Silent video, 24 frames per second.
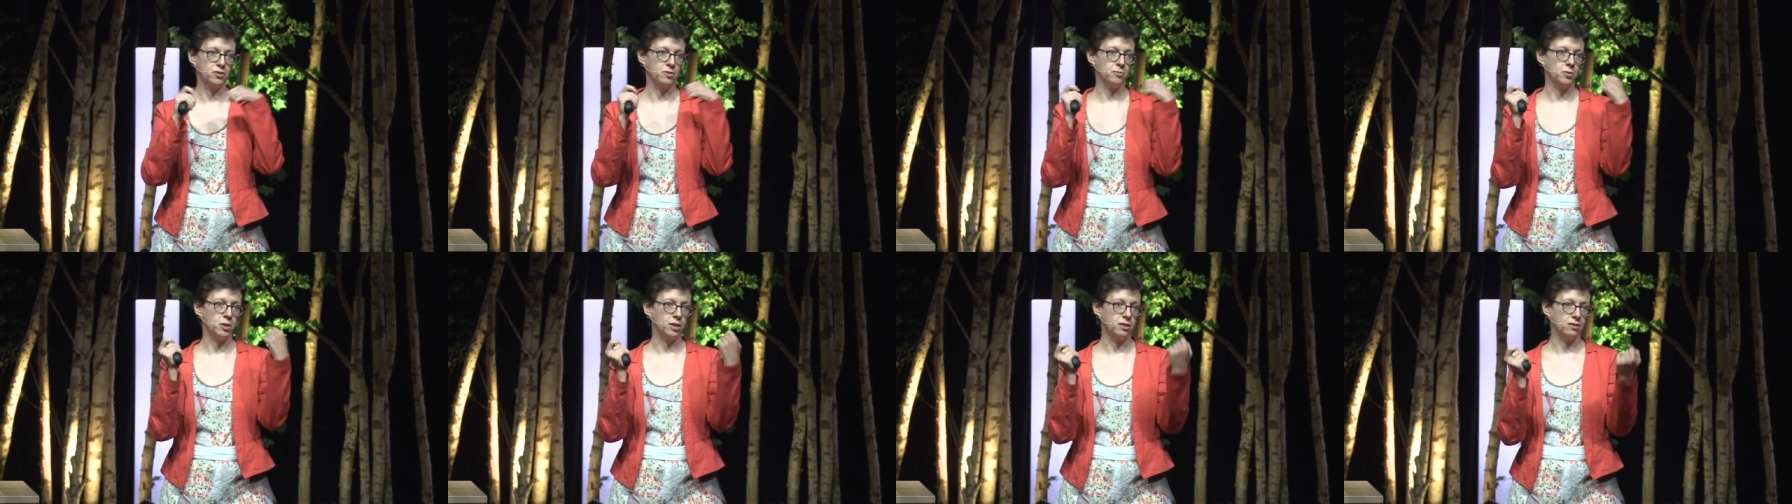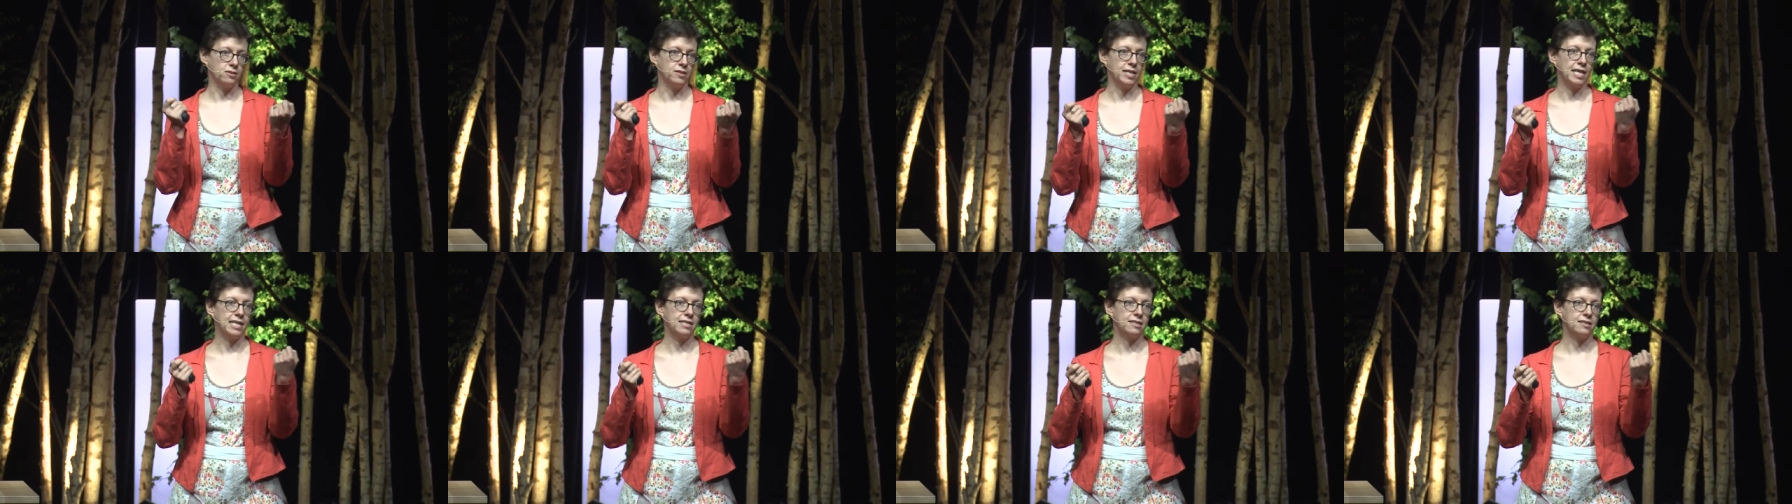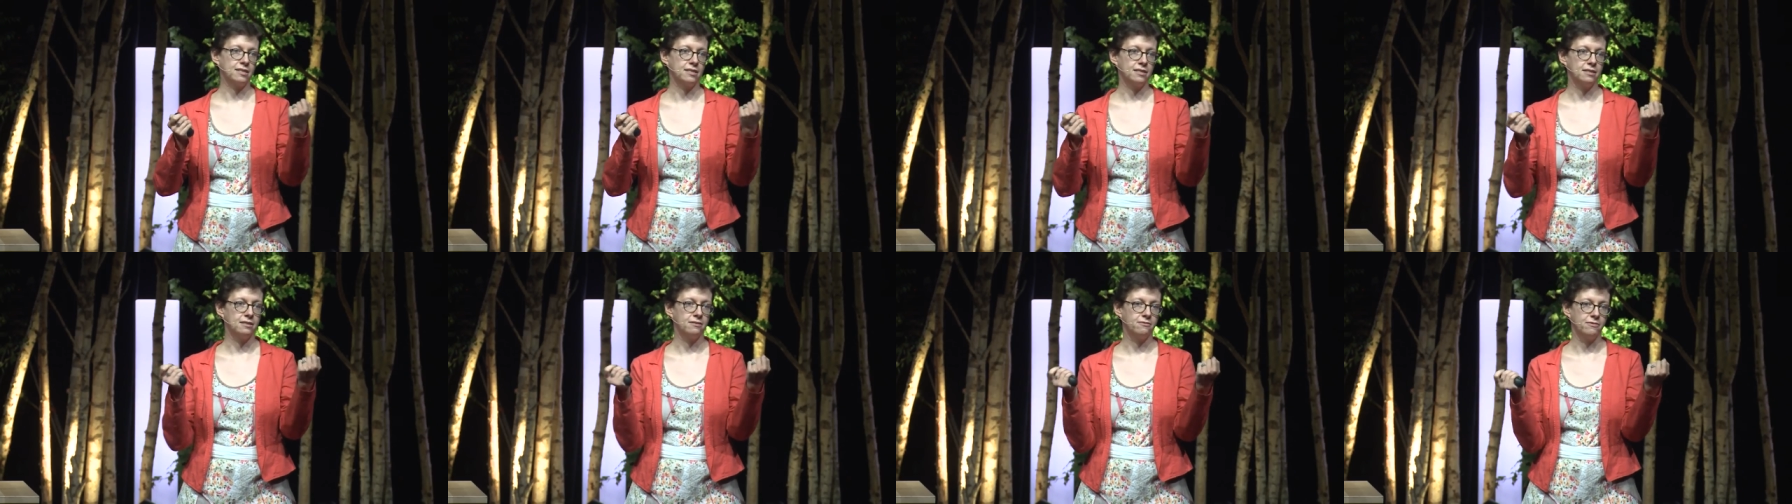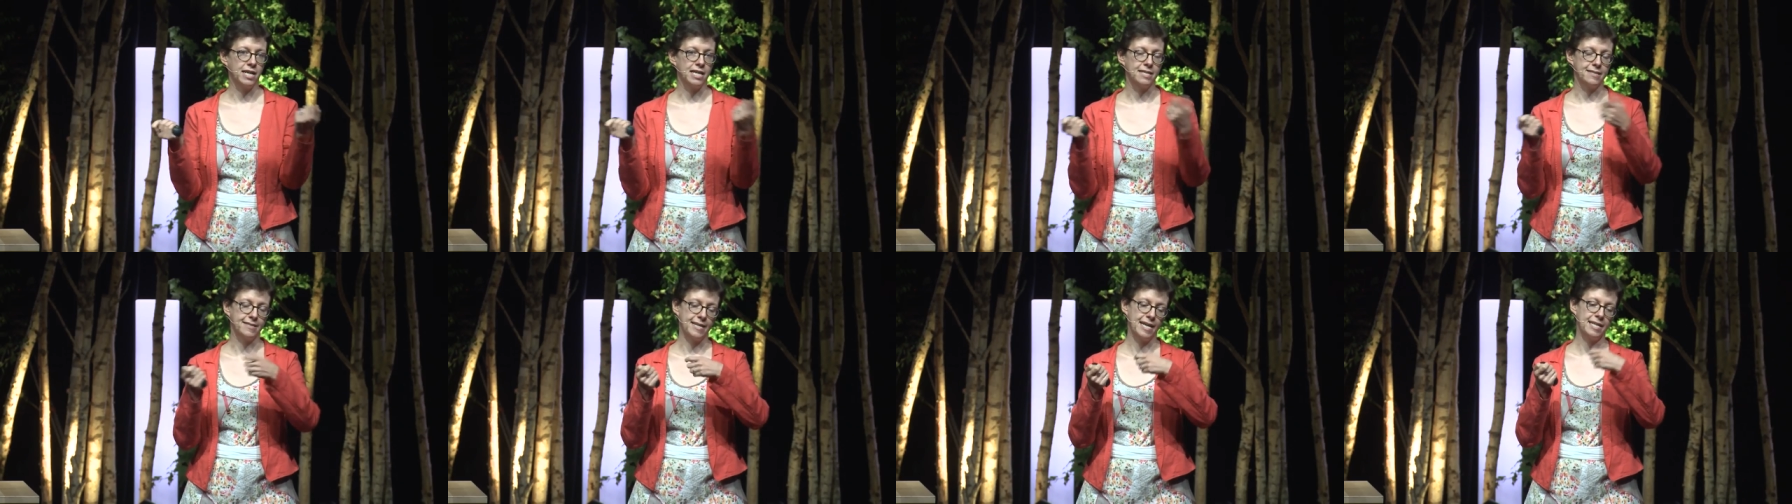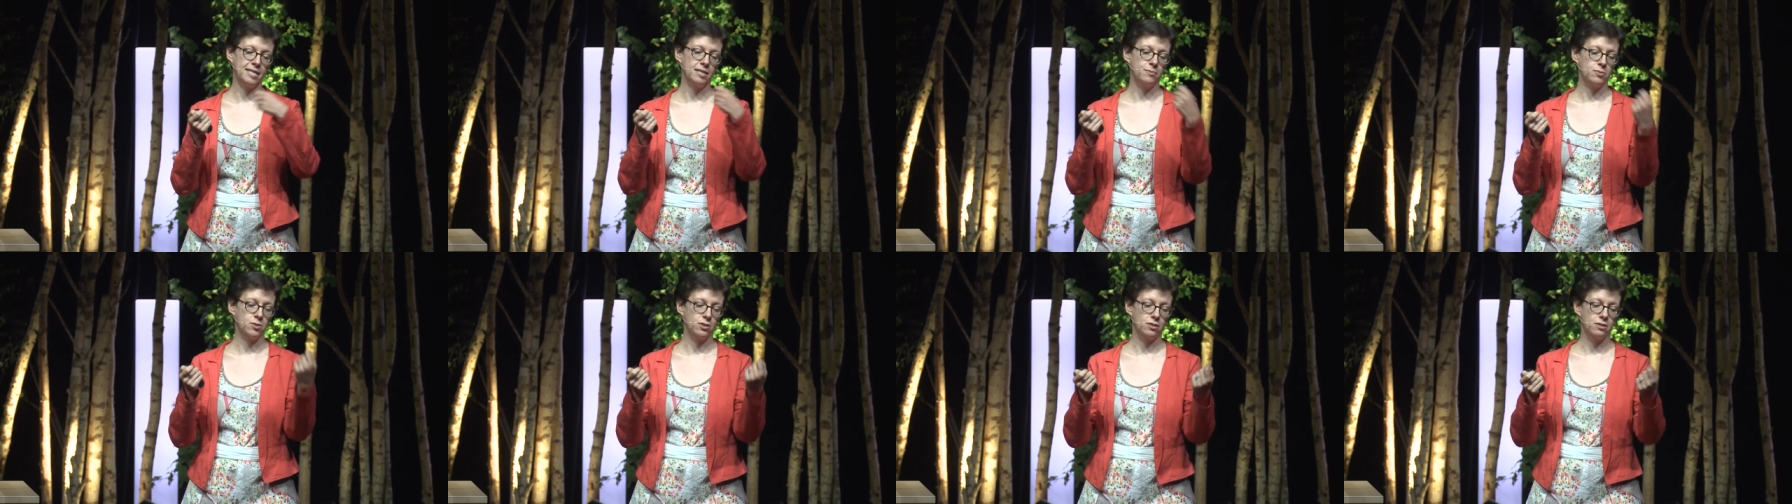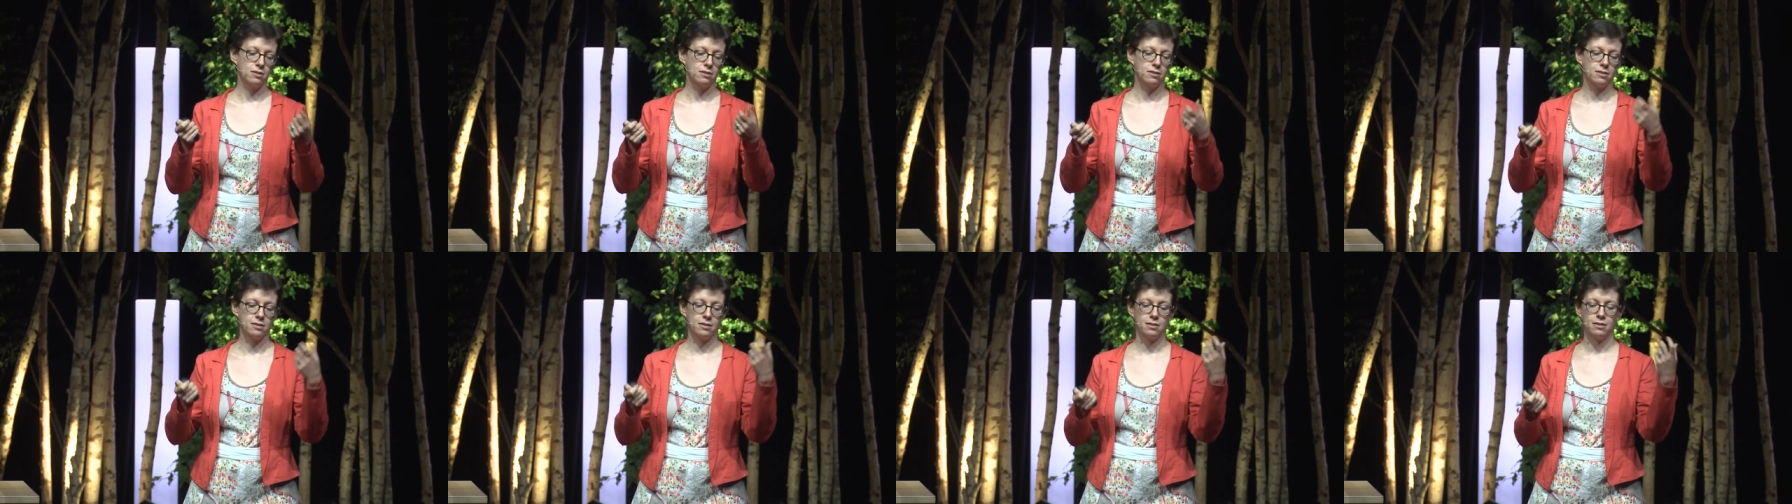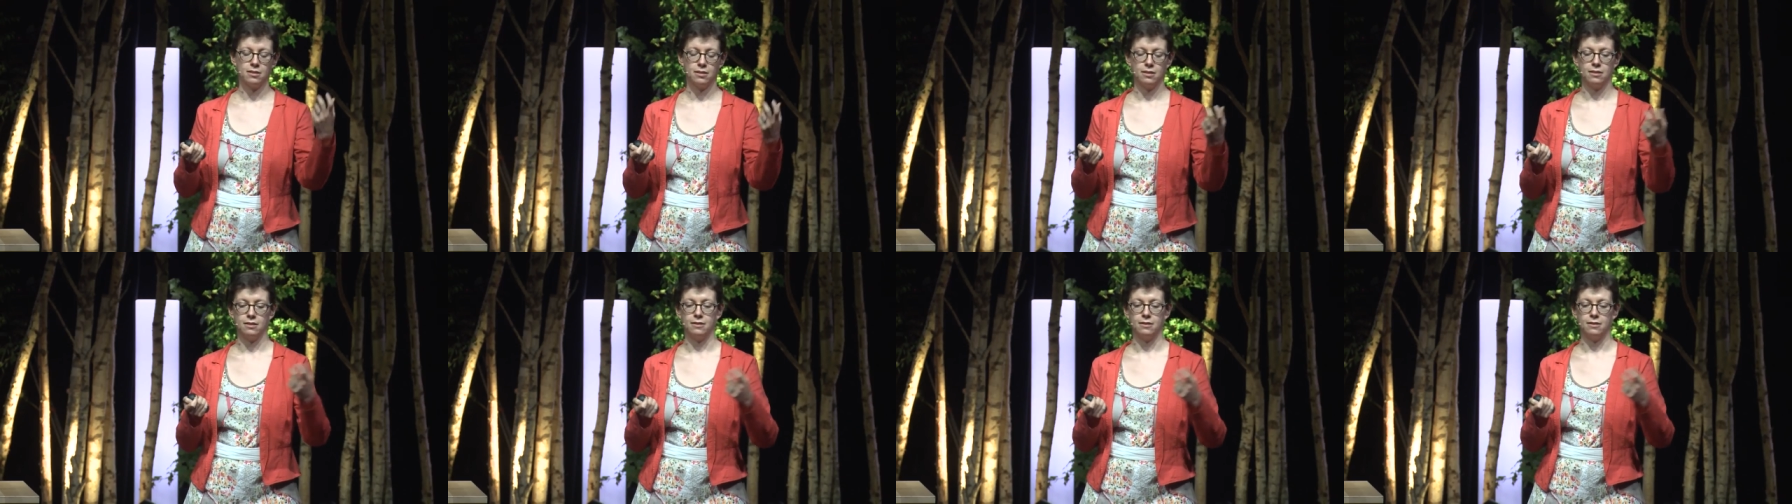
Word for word: them are connected via synapses,